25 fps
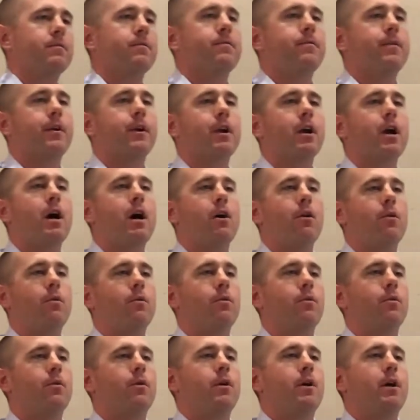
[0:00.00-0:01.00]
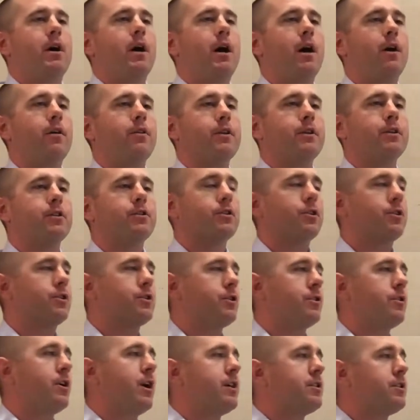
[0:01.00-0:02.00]
figure out how the search
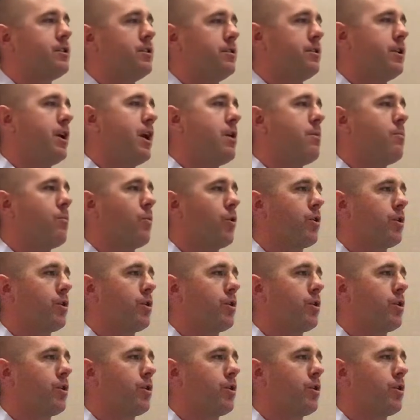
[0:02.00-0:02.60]
and rescue game